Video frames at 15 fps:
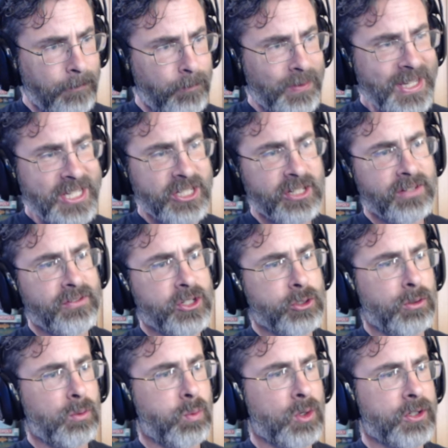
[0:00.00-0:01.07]
Each
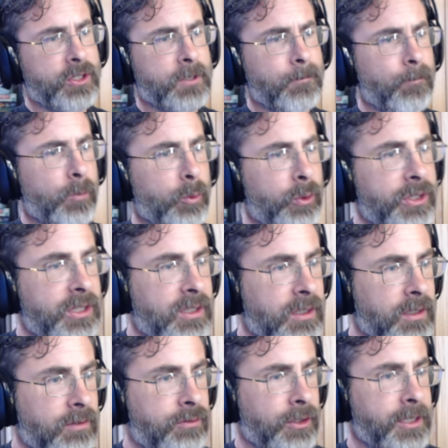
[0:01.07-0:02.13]
individual works
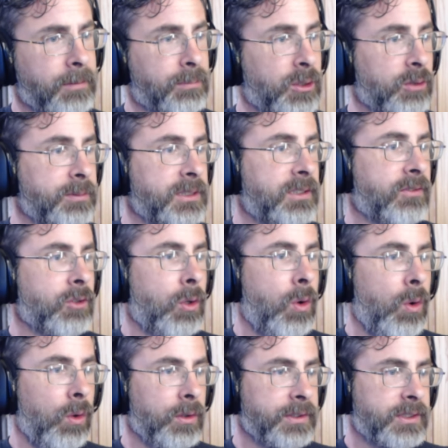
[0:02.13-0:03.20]
for the improvement of the
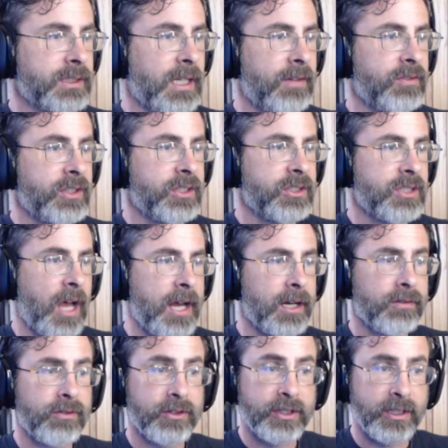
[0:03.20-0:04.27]
whole instead of the desire
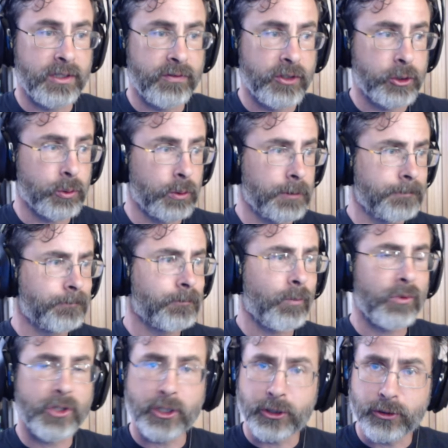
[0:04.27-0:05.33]
for the individual.
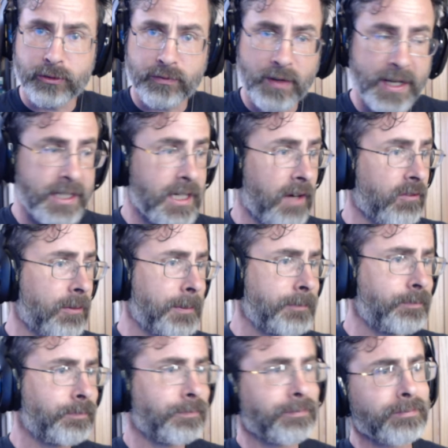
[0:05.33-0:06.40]
The unified government
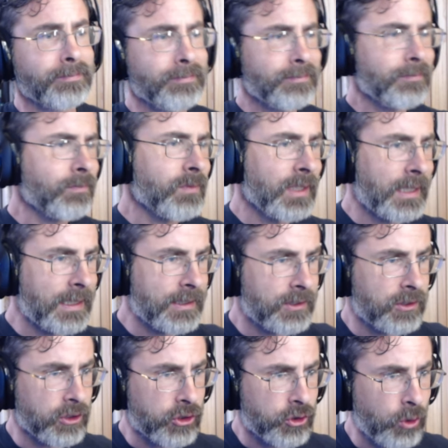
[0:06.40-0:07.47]
is
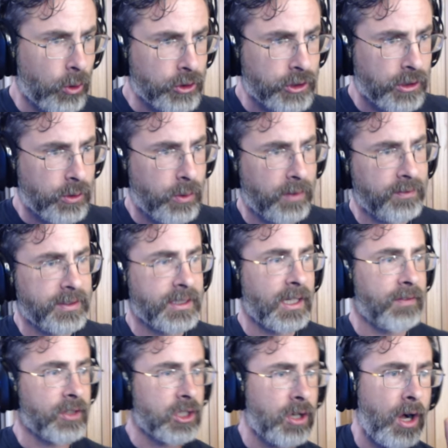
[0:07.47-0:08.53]
the social equivalent
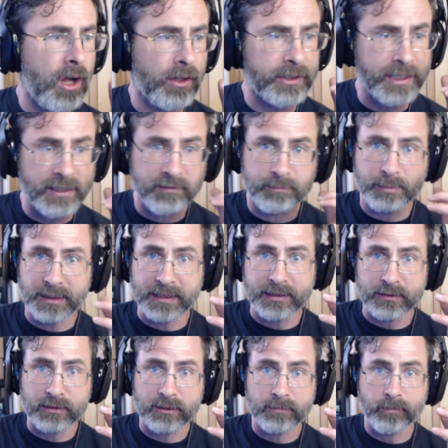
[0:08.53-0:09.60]
of a colony of
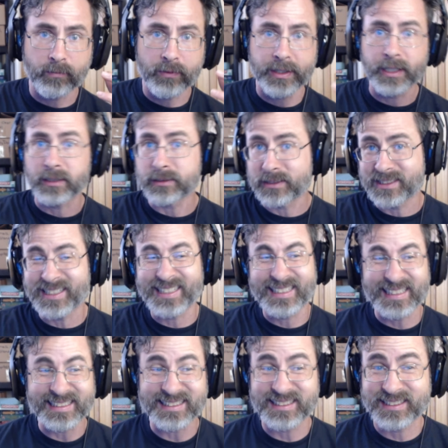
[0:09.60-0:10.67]
bees. It's like
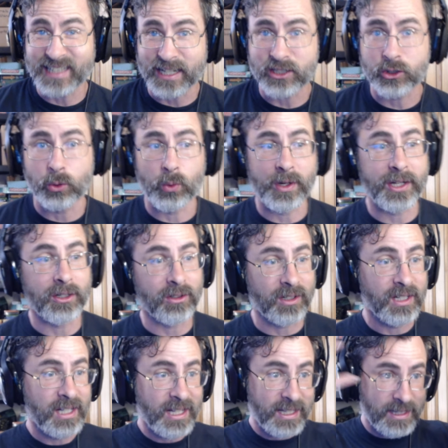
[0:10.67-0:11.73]
the insectoid or
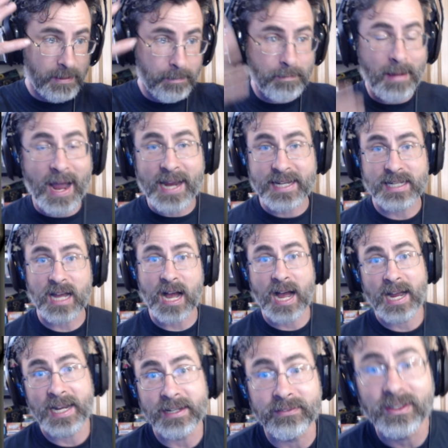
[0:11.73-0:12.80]
the mind
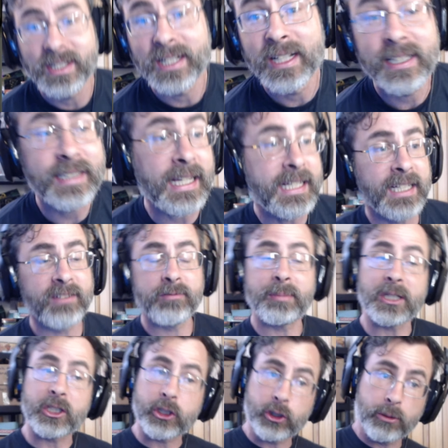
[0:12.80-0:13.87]
hive. They could even be
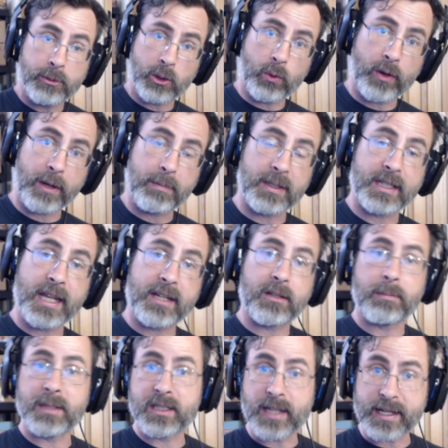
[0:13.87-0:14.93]
humanoid, but they
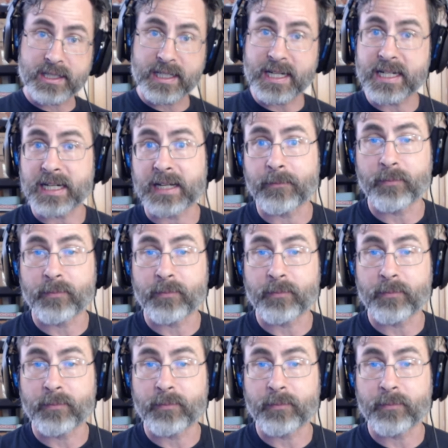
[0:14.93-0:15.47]
could be like, say,